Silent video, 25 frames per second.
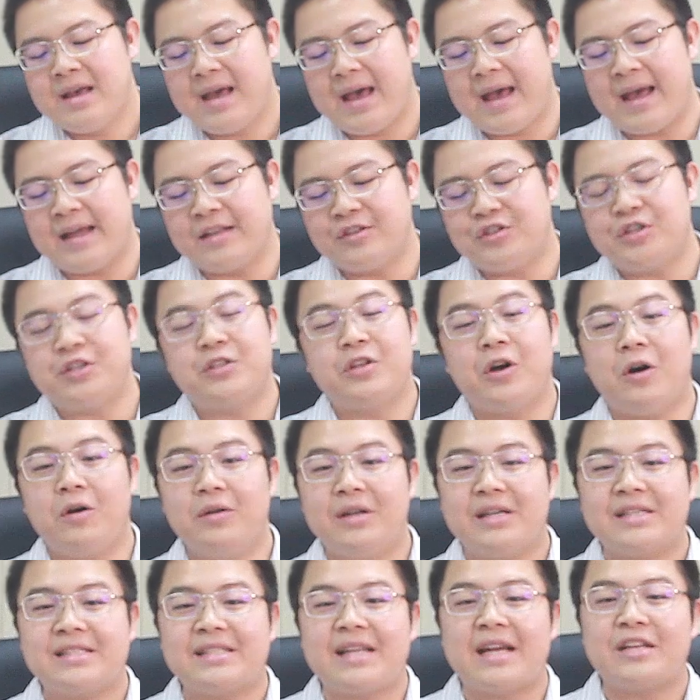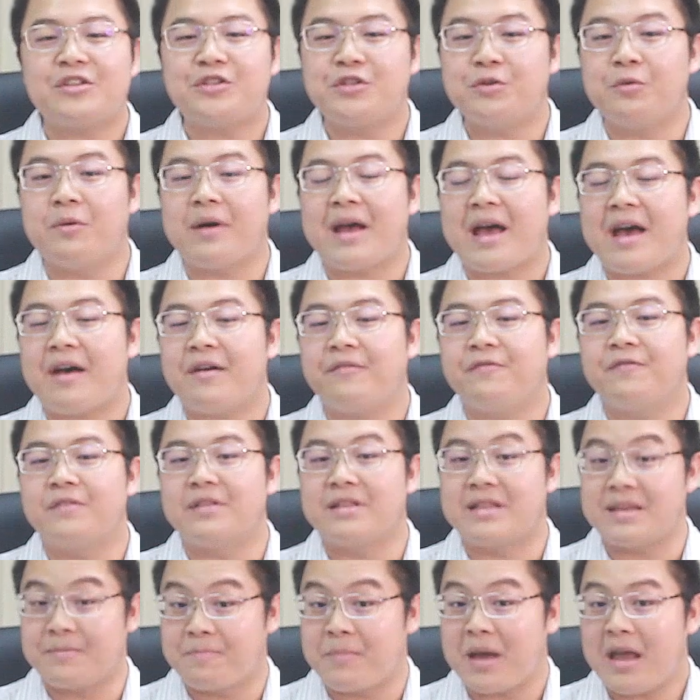And she told us that she will have
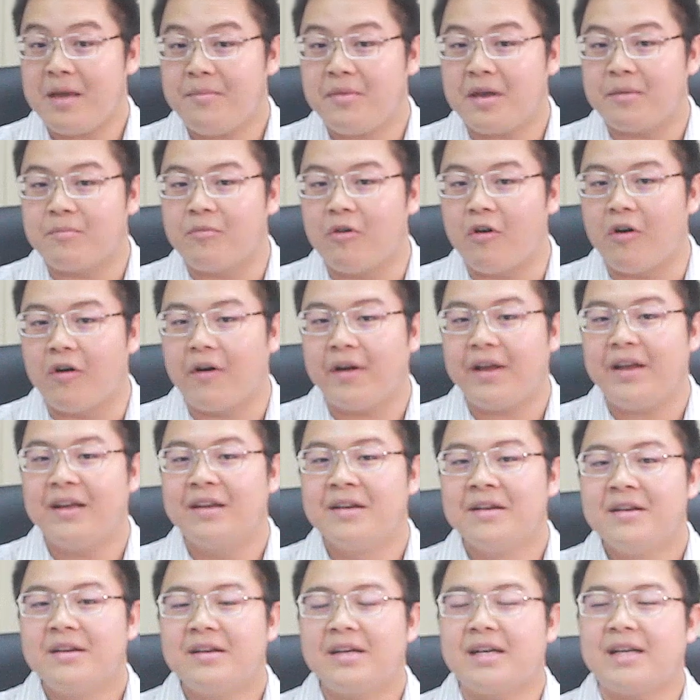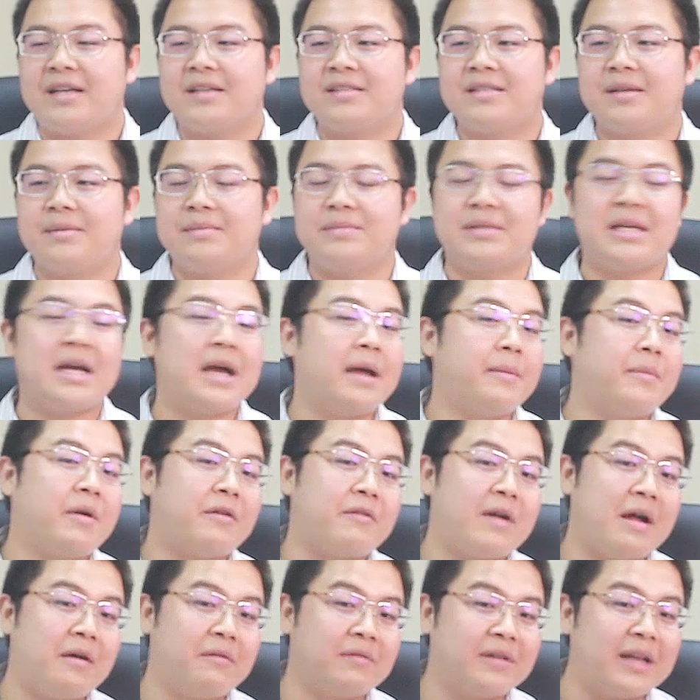the baby boy sometime
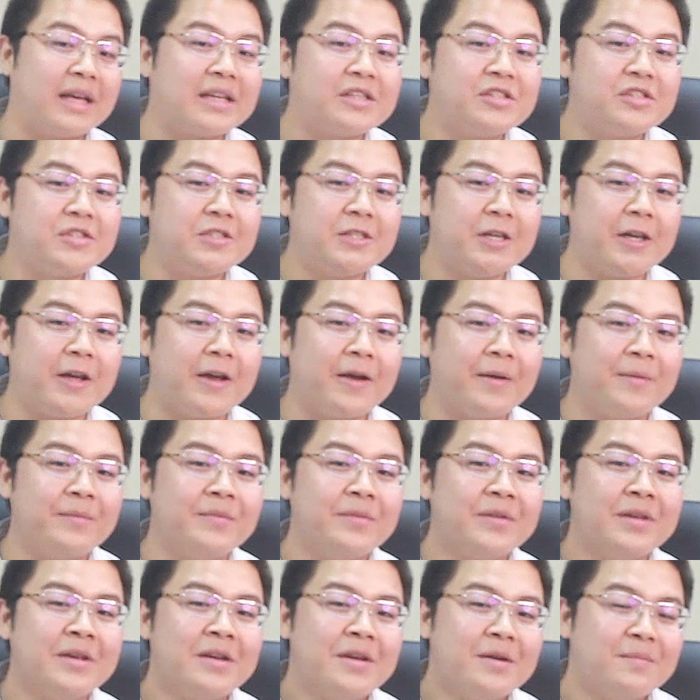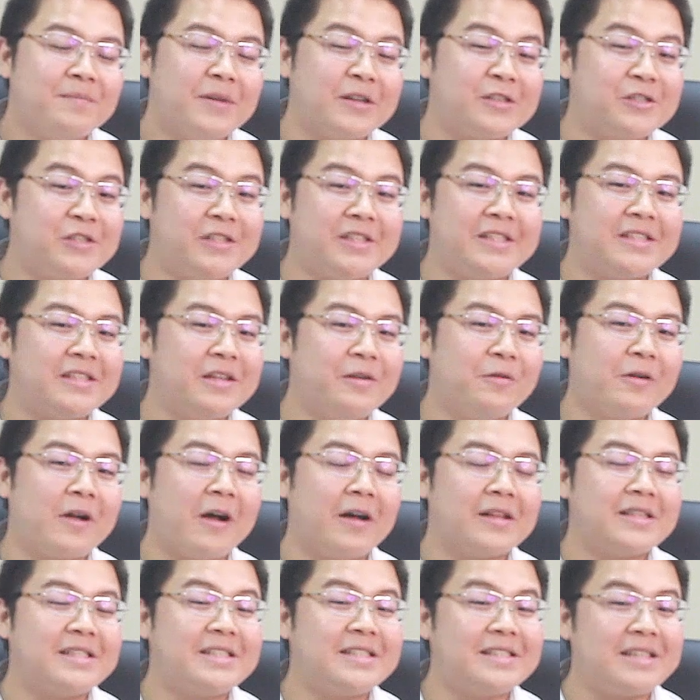around next year. But she still
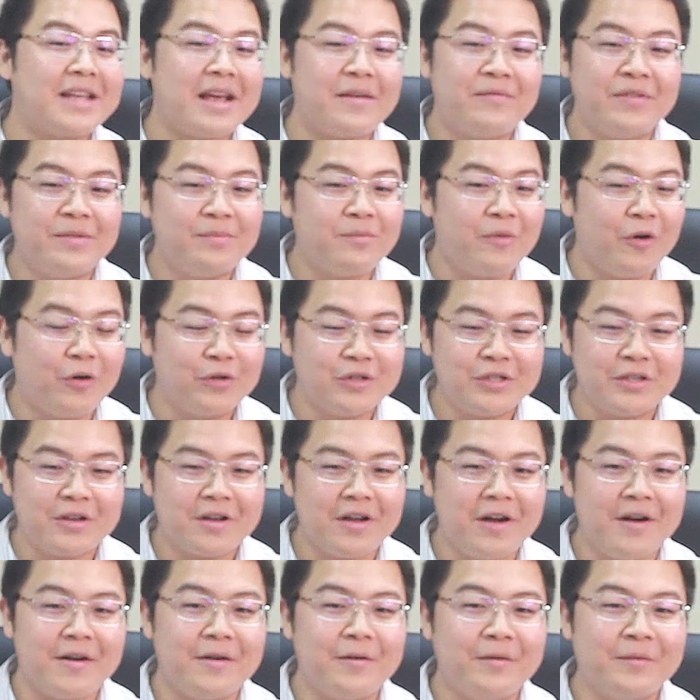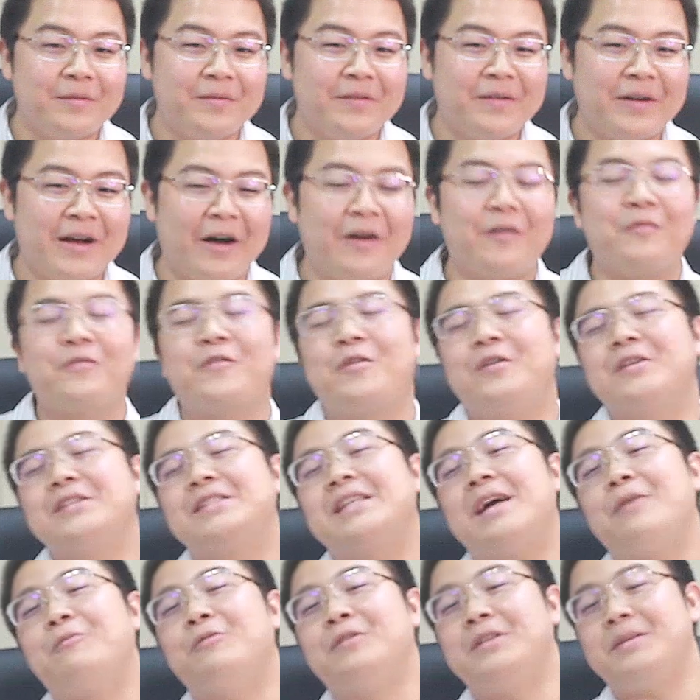got 7 more to go. Of course,
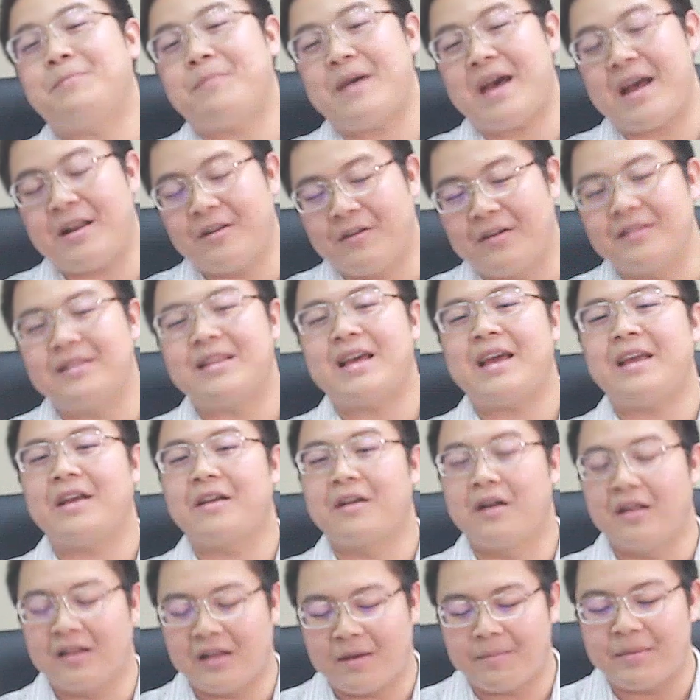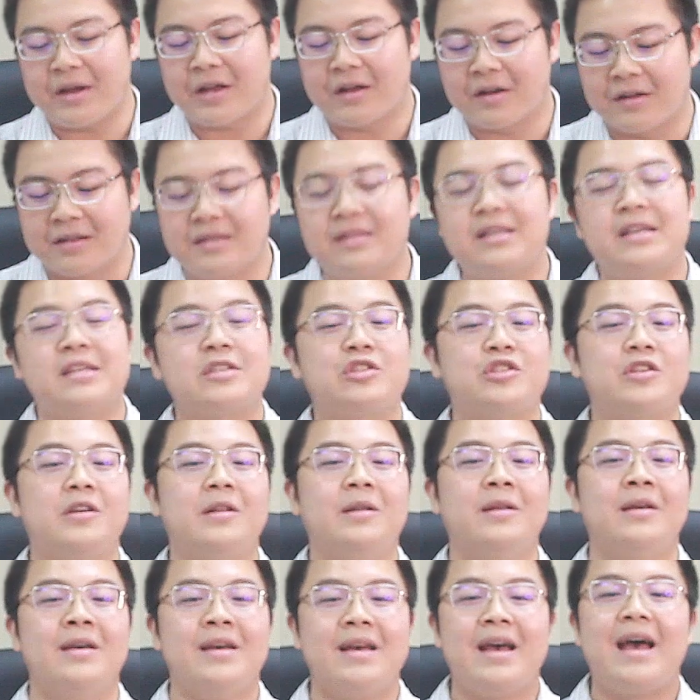that would depend on their economic
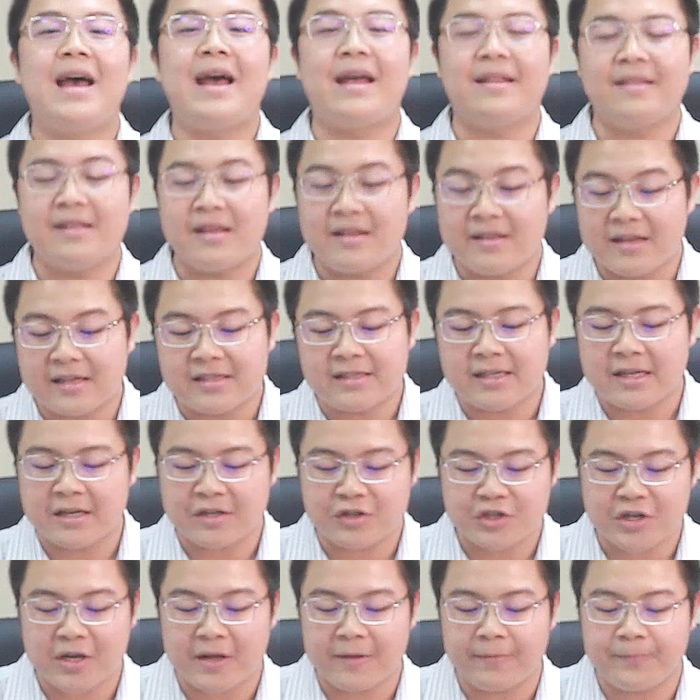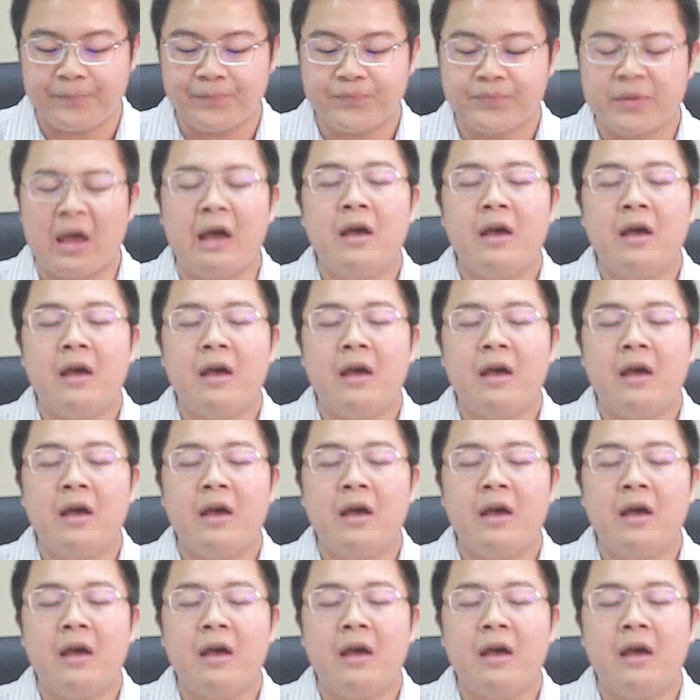condition and the decision.